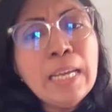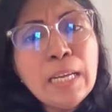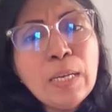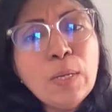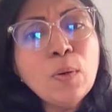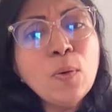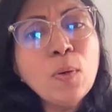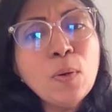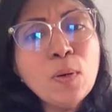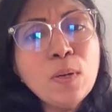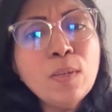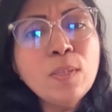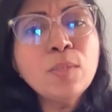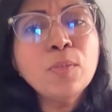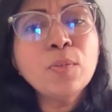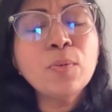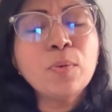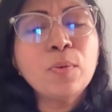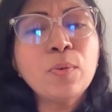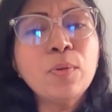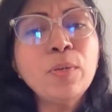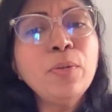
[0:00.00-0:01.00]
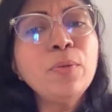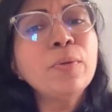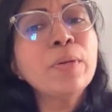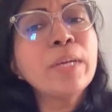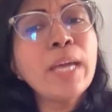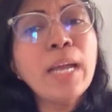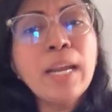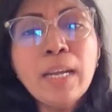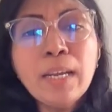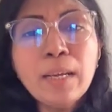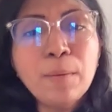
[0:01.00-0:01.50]
also you
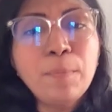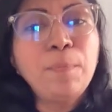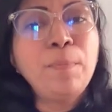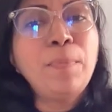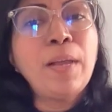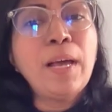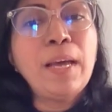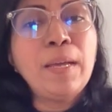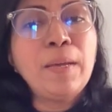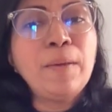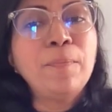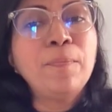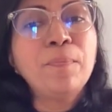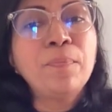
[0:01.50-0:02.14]
can apply.